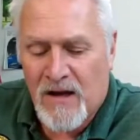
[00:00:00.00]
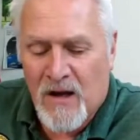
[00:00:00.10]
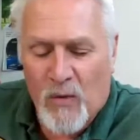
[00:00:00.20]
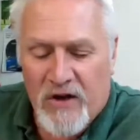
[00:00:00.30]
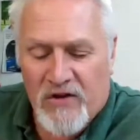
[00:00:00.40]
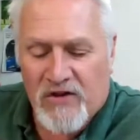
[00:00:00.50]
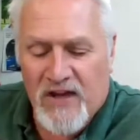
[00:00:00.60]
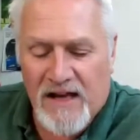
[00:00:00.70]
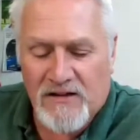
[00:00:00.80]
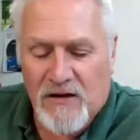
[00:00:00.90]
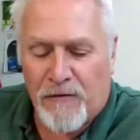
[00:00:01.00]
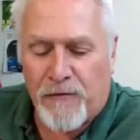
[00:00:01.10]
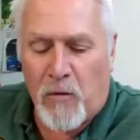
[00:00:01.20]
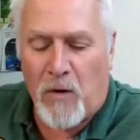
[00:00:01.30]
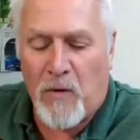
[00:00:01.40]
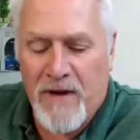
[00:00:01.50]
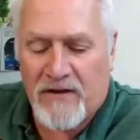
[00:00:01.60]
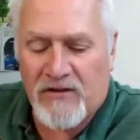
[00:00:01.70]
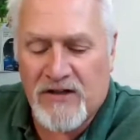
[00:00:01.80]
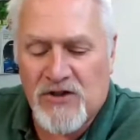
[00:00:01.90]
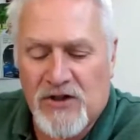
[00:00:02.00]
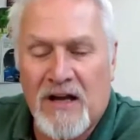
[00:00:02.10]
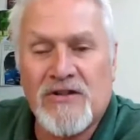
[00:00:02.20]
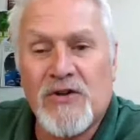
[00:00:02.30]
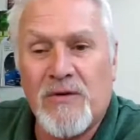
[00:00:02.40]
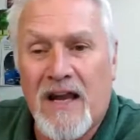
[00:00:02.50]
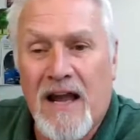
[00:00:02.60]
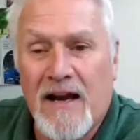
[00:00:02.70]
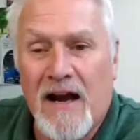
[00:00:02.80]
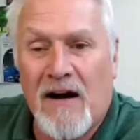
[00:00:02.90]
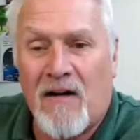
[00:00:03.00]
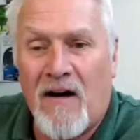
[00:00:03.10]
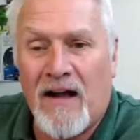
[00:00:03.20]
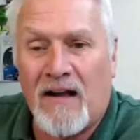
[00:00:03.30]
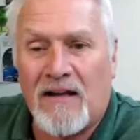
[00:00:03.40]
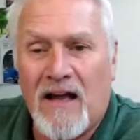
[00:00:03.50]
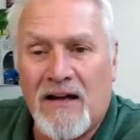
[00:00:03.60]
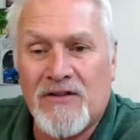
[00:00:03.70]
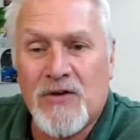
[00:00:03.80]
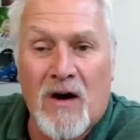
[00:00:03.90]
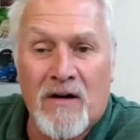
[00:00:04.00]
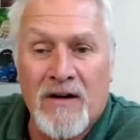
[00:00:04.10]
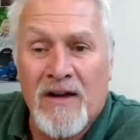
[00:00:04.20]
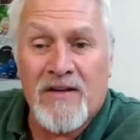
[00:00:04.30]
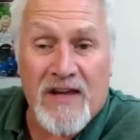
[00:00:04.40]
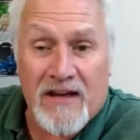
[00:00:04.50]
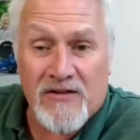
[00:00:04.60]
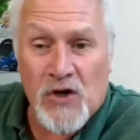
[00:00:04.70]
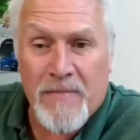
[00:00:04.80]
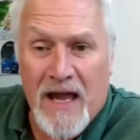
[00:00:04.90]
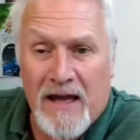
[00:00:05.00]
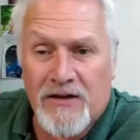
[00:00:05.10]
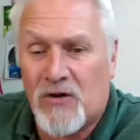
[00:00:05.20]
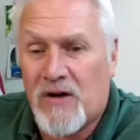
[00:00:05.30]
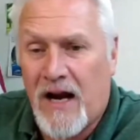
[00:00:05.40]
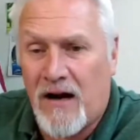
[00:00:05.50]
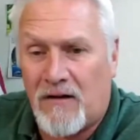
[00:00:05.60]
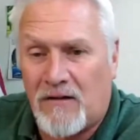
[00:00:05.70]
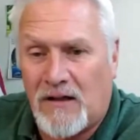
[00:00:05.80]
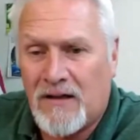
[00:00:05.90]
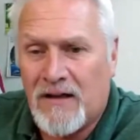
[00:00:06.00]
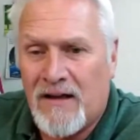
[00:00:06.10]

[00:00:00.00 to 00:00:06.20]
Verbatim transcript: We sent a formal message uh, to the ARRL, to our section manager, Carol,